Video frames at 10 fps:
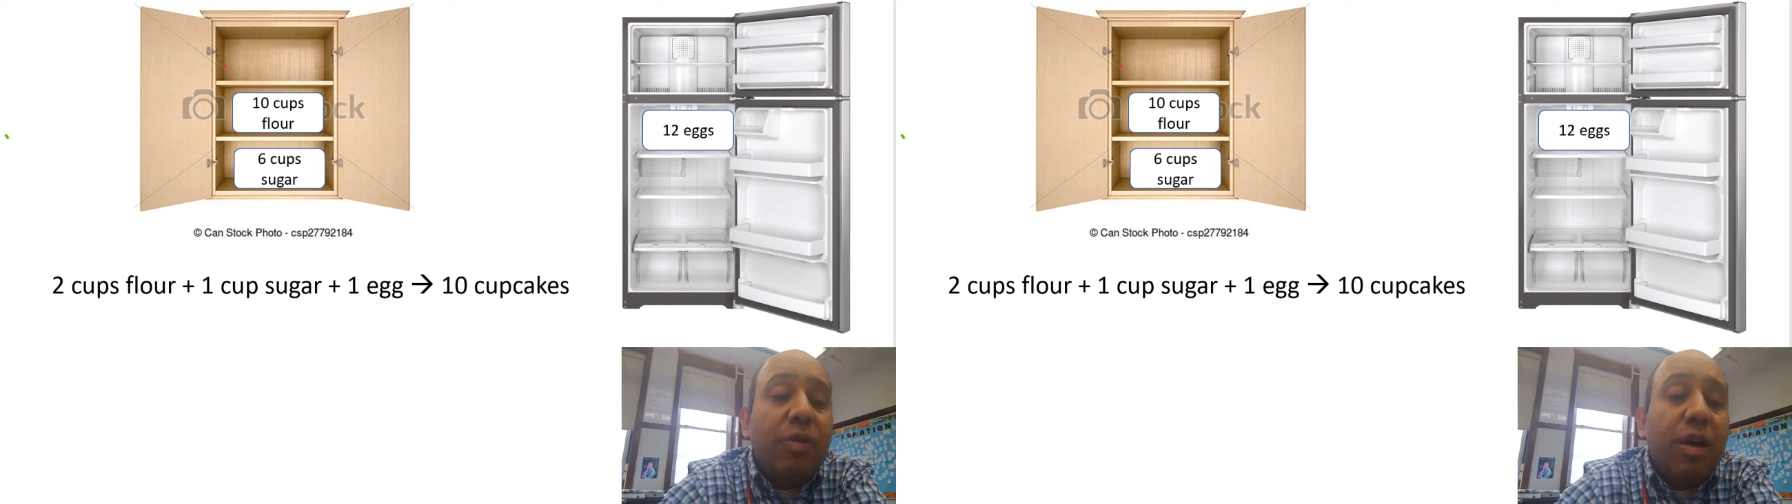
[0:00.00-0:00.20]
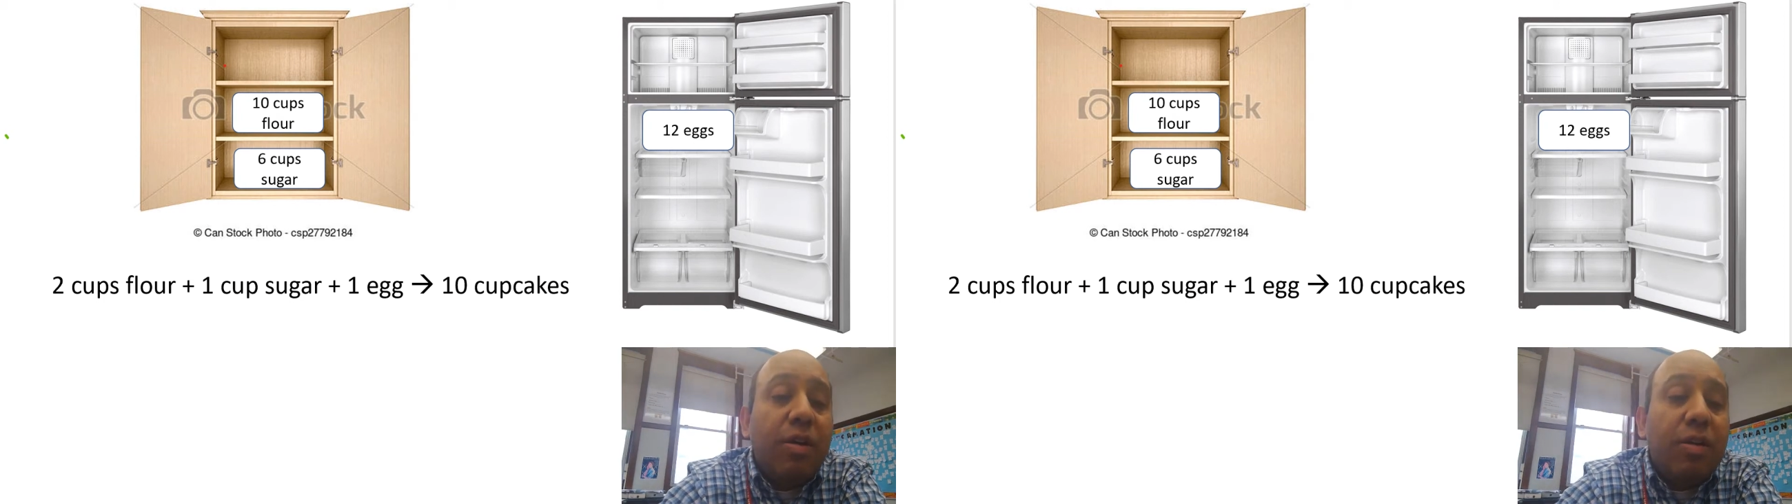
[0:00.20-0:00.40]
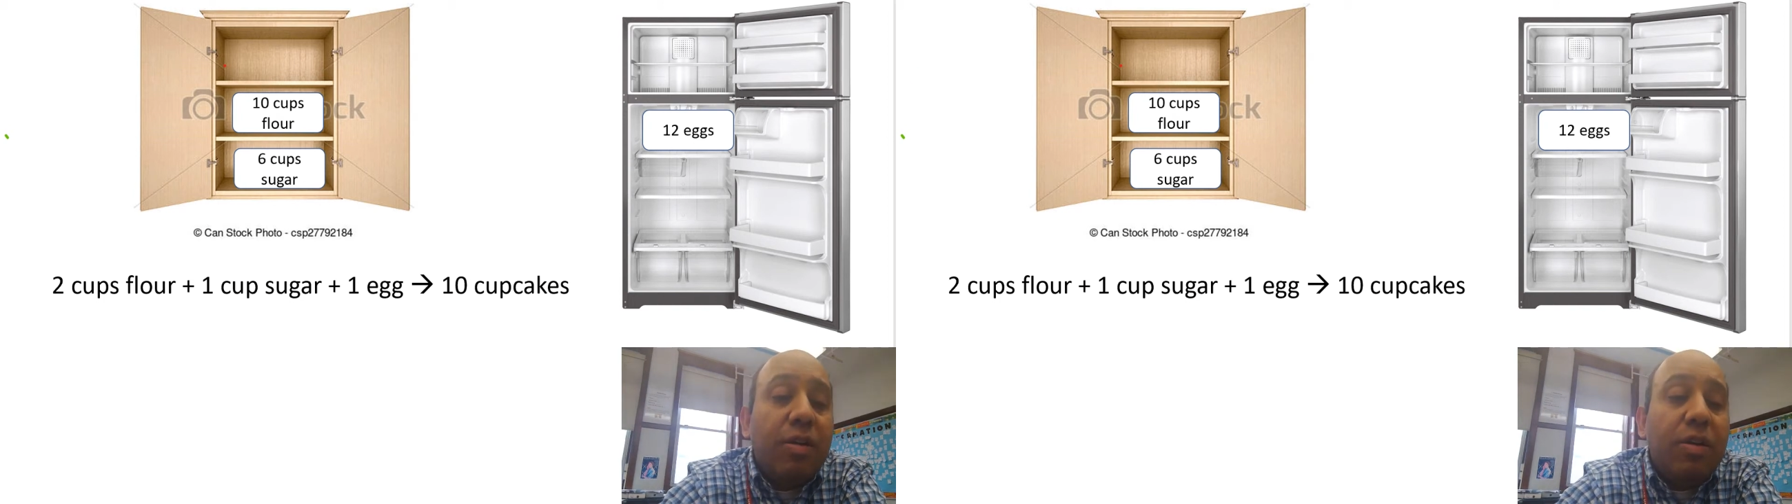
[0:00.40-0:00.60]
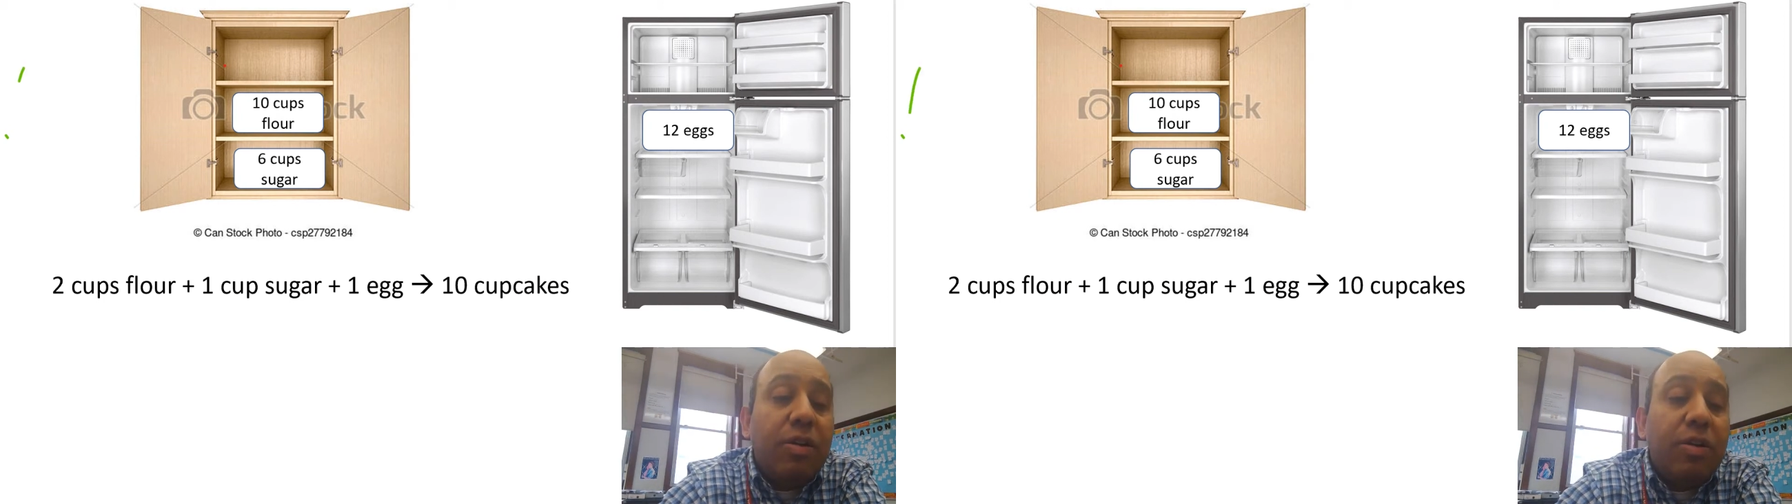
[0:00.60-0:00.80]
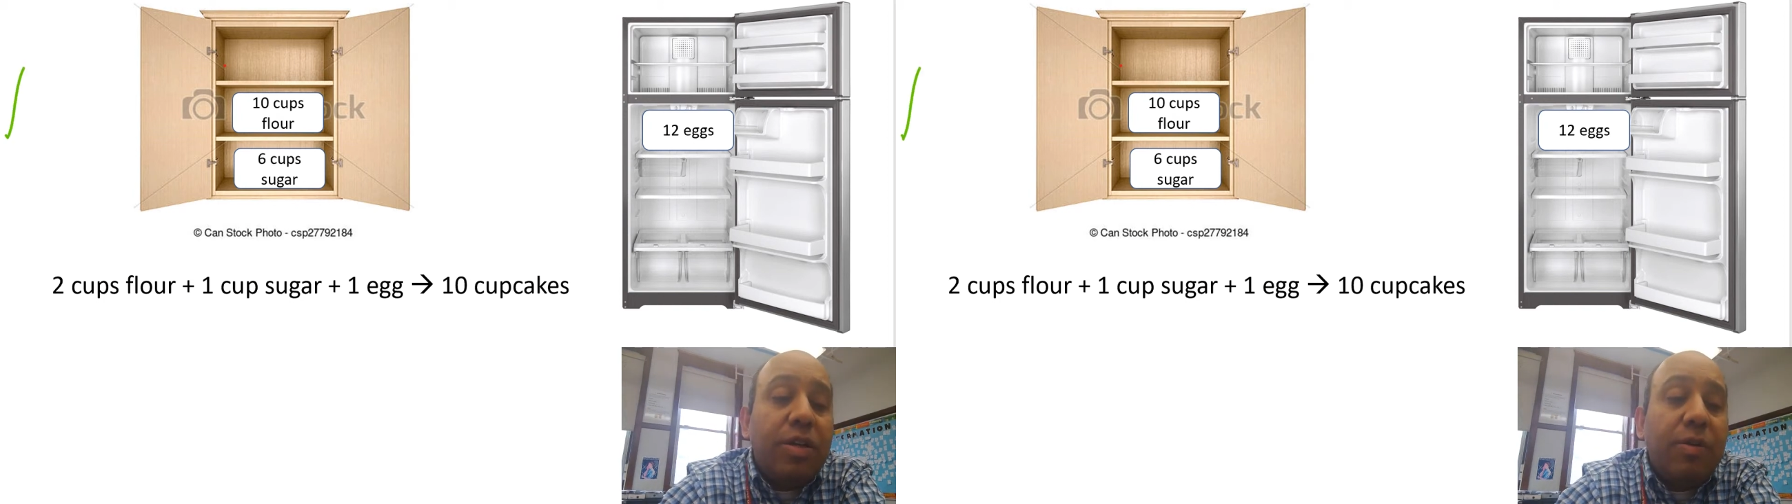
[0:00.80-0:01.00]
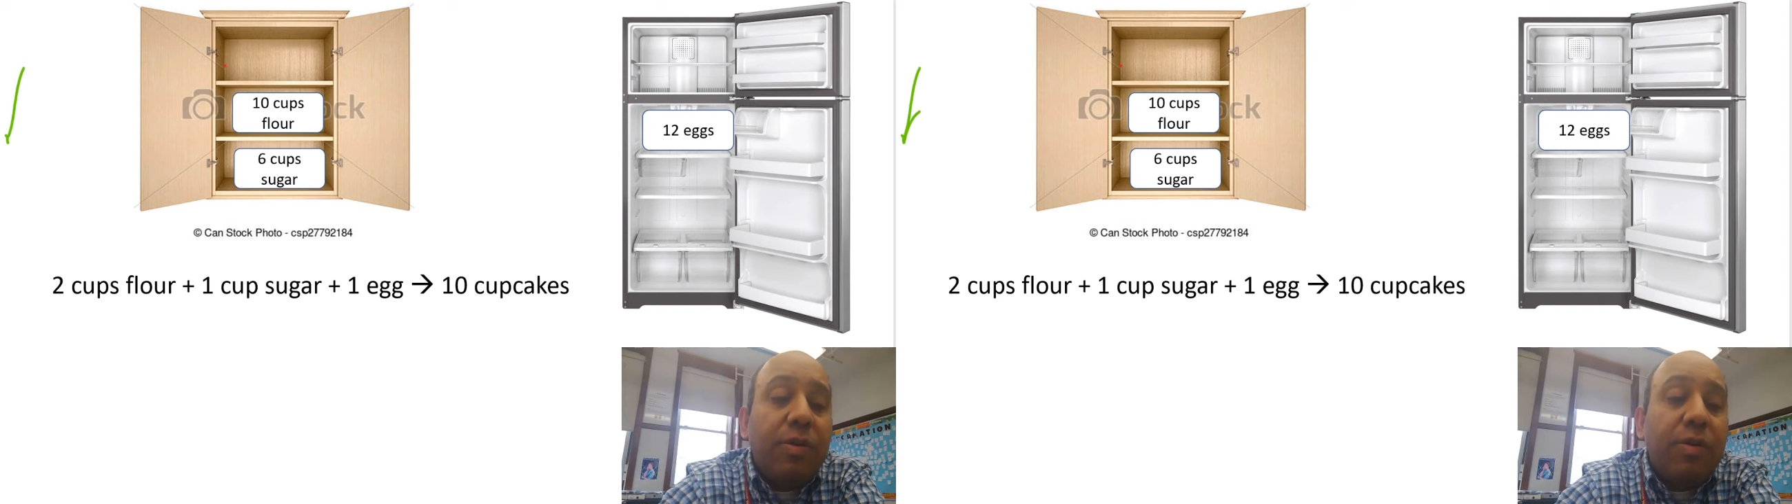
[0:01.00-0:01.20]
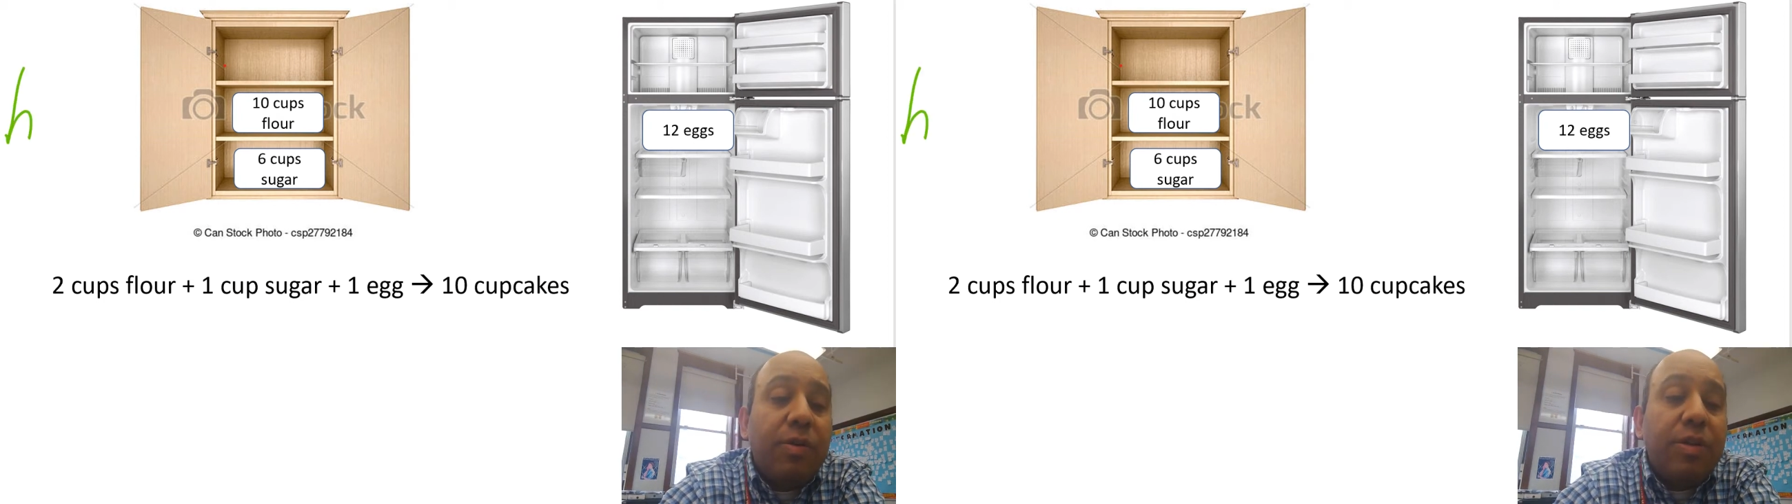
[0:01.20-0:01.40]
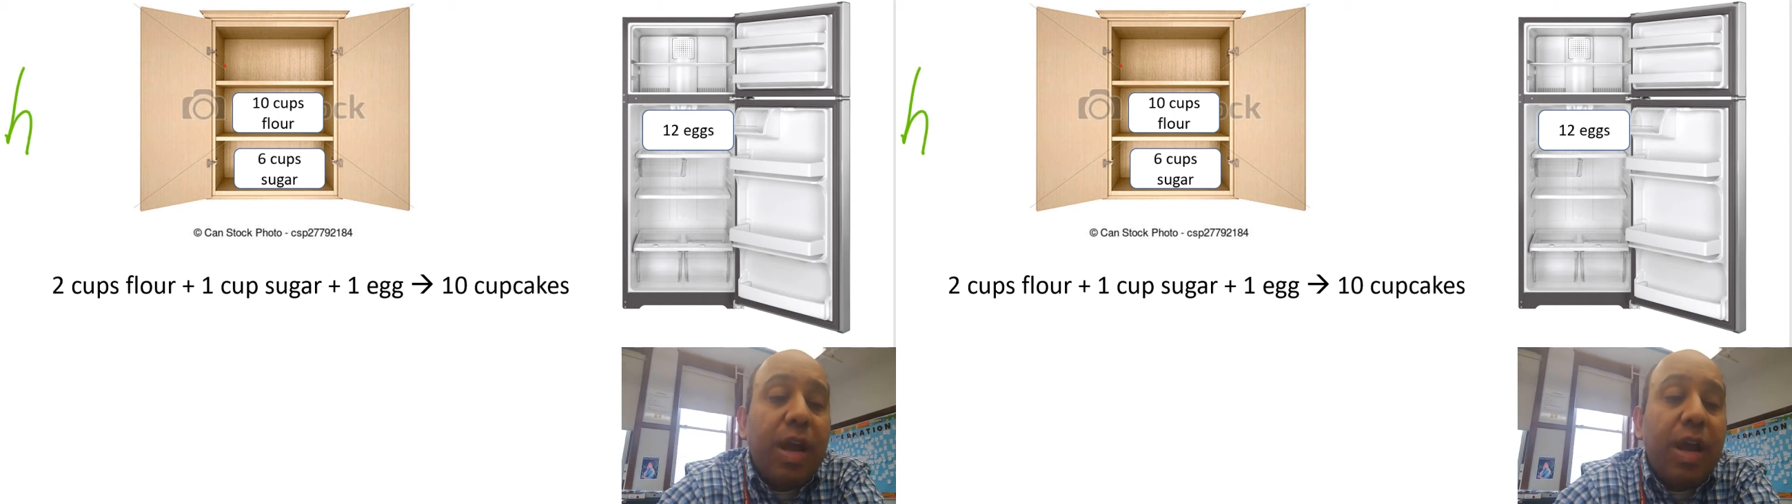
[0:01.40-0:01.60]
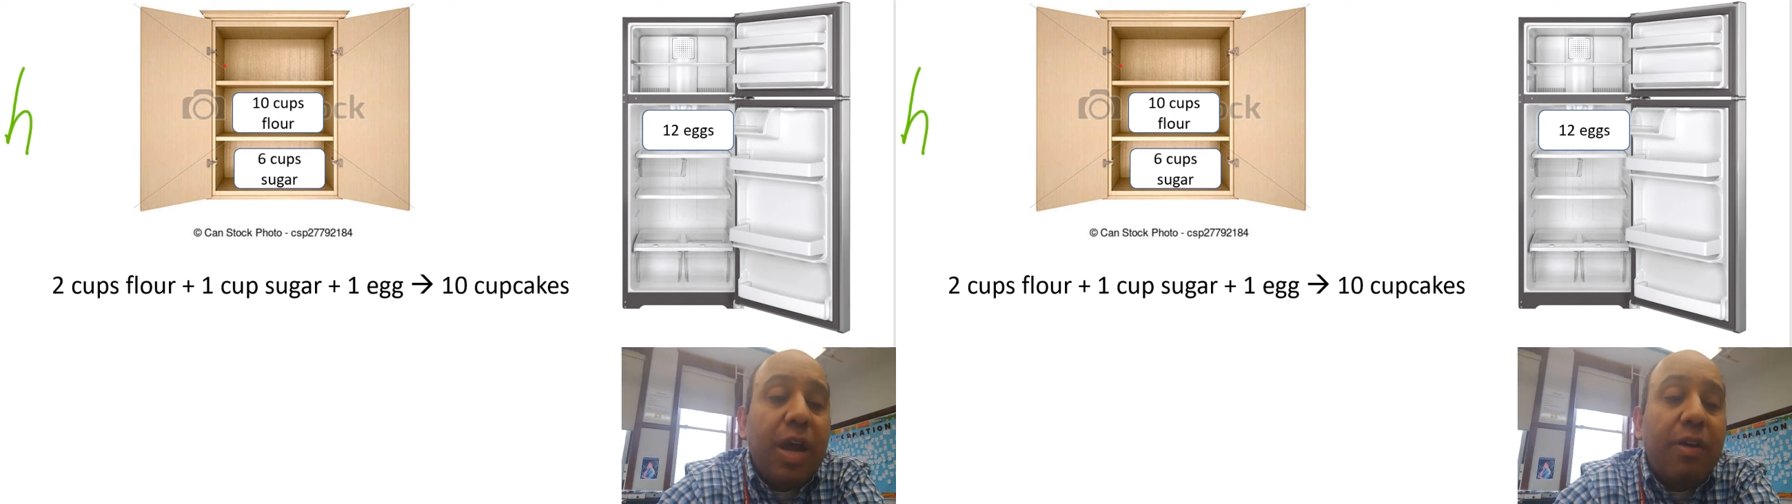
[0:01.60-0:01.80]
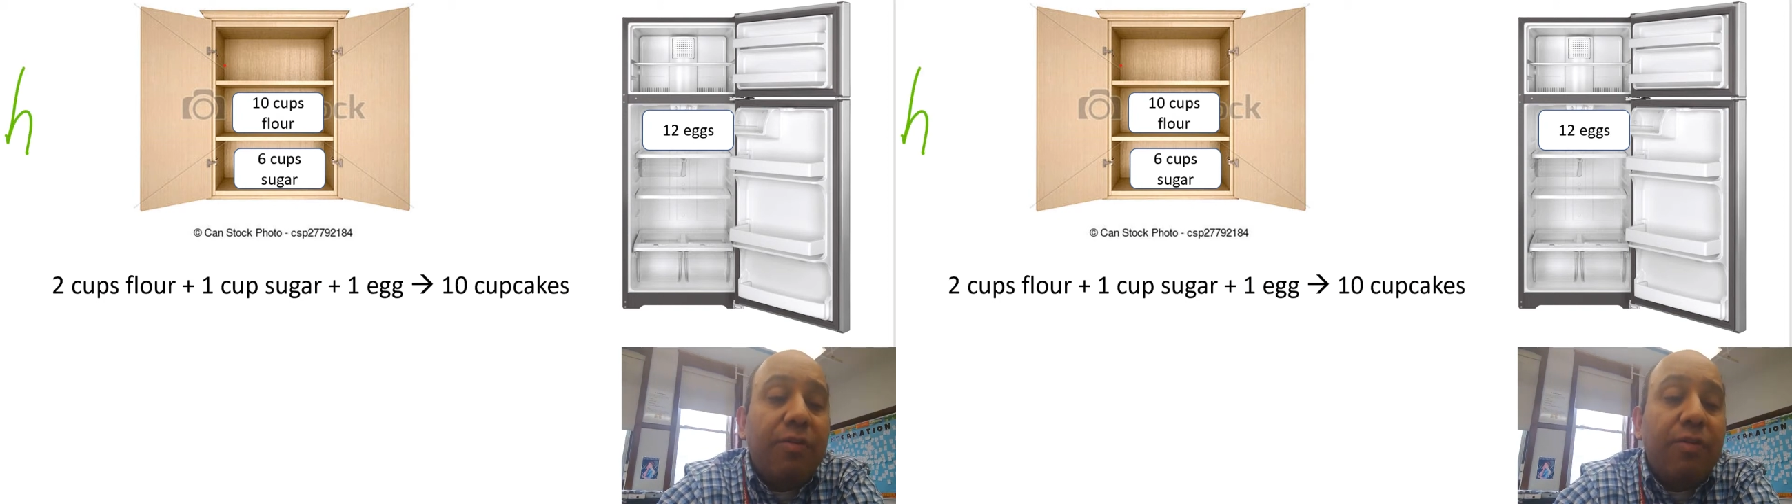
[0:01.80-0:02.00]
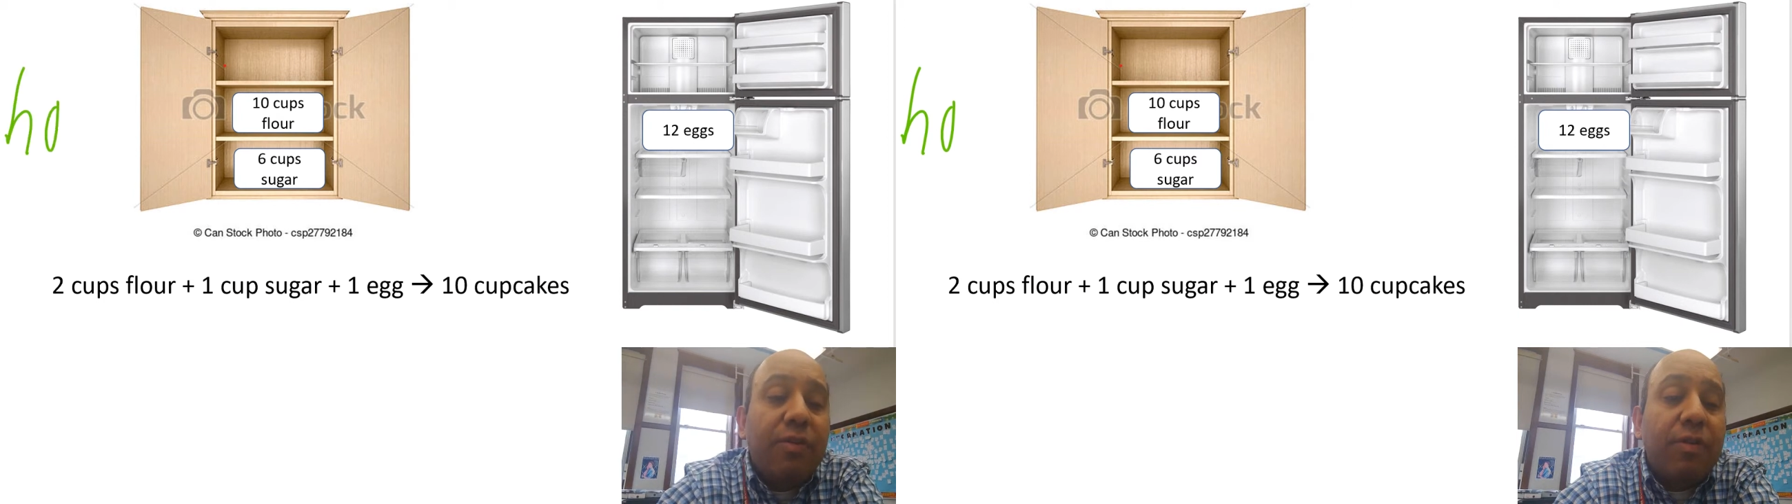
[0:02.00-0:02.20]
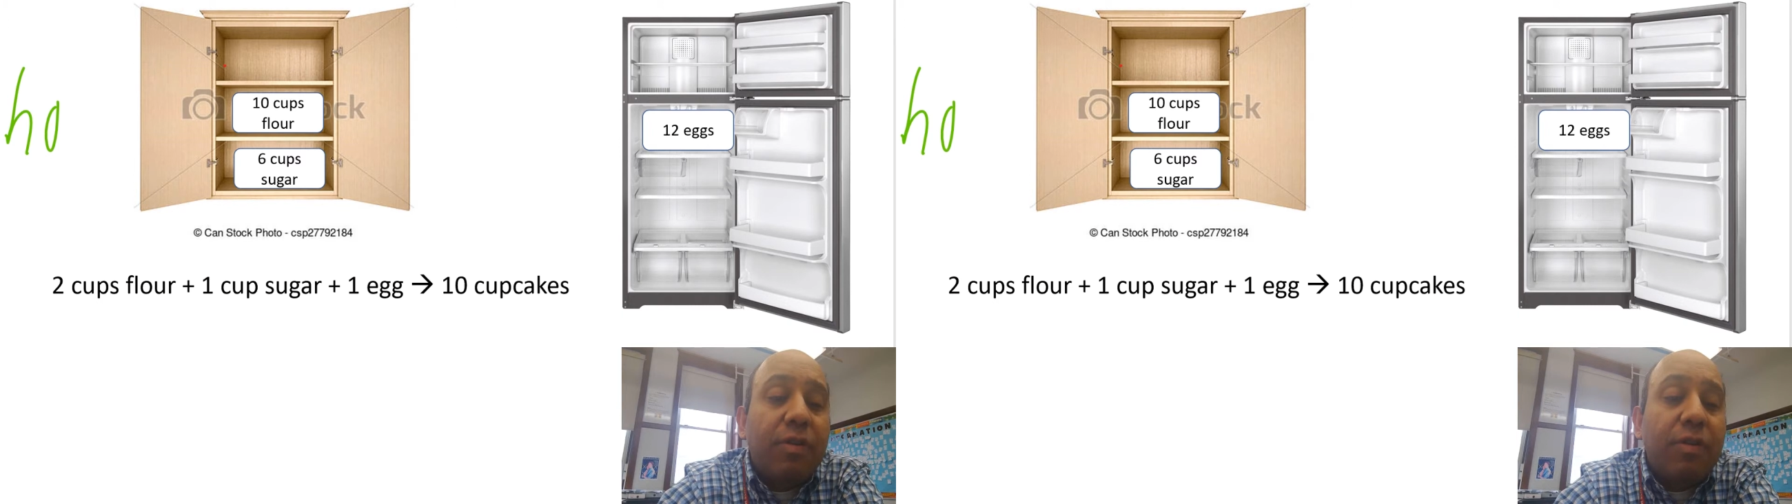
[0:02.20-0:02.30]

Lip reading: Well, you take what you have